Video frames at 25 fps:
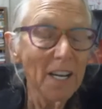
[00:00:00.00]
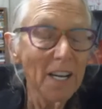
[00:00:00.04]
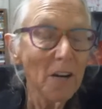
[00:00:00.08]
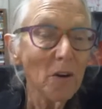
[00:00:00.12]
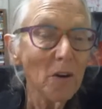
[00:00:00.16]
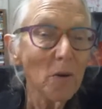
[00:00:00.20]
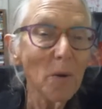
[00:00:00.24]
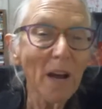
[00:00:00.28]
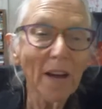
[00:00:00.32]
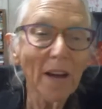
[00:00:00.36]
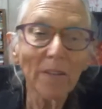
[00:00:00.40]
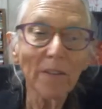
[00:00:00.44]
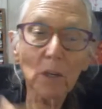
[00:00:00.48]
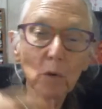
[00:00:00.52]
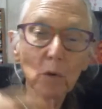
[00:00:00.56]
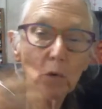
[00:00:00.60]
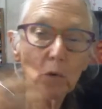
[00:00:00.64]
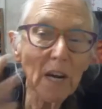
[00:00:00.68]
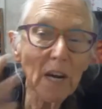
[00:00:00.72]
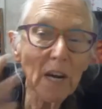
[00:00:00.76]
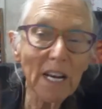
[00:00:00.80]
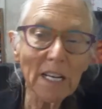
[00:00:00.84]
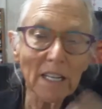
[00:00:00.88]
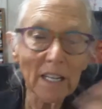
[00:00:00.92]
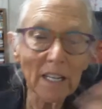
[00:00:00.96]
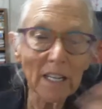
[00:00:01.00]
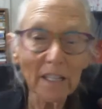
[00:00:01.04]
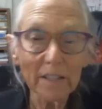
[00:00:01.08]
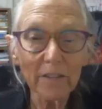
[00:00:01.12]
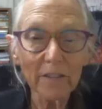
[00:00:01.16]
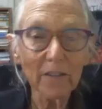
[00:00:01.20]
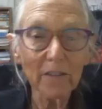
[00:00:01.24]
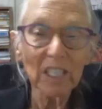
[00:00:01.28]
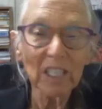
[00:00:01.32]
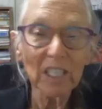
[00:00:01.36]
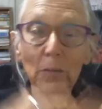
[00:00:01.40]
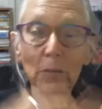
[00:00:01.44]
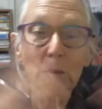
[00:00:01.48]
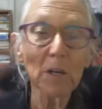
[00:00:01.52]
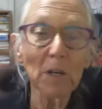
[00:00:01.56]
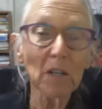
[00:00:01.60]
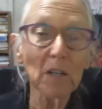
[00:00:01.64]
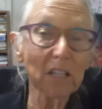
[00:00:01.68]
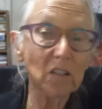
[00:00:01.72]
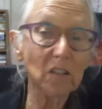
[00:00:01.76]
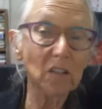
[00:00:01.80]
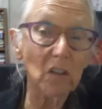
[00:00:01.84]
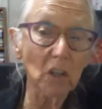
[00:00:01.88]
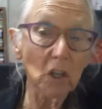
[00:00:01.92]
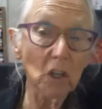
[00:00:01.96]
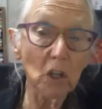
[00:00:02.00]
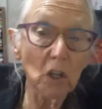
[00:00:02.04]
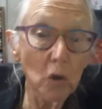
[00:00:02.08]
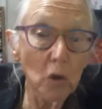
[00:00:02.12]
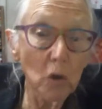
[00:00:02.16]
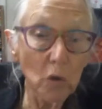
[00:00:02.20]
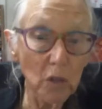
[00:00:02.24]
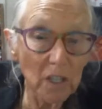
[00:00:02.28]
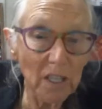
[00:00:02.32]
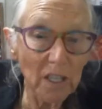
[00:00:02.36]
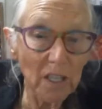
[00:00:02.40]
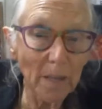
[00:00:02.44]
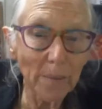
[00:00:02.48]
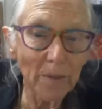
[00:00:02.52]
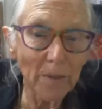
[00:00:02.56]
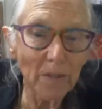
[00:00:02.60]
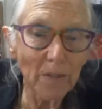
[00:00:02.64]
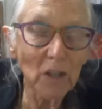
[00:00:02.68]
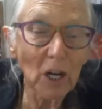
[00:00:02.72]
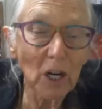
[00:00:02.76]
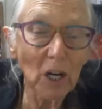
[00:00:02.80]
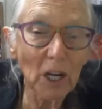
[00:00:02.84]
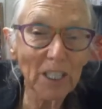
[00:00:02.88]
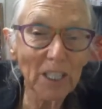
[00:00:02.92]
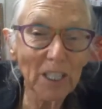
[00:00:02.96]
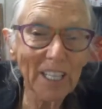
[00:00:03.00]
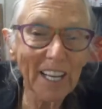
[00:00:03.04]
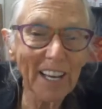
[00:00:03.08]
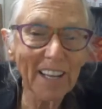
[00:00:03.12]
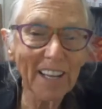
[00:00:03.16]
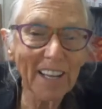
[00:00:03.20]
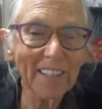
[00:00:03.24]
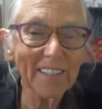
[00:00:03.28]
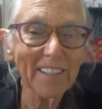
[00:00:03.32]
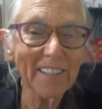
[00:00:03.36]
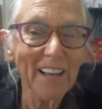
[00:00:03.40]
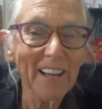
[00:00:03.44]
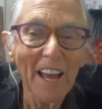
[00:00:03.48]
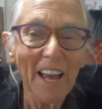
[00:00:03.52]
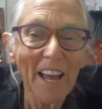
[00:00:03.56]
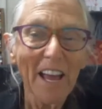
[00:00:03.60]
who have a great deal of experience, a huge number of contacts.